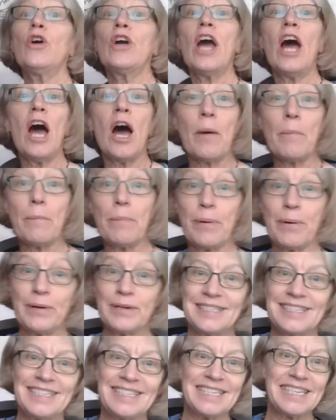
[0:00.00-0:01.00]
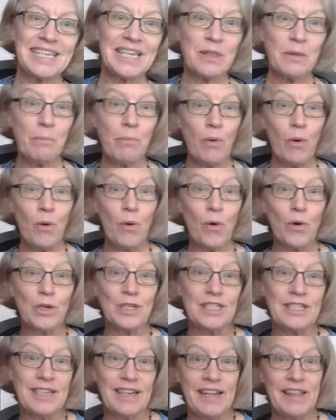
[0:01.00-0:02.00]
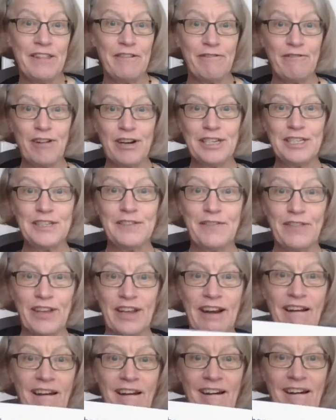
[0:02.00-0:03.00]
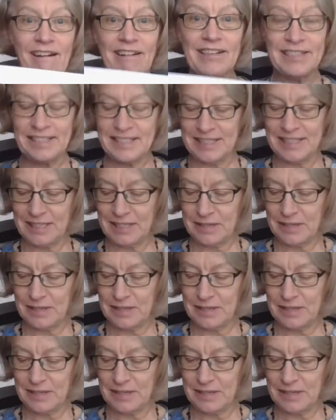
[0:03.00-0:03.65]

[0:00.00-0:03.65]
up to see the board in the front of the class.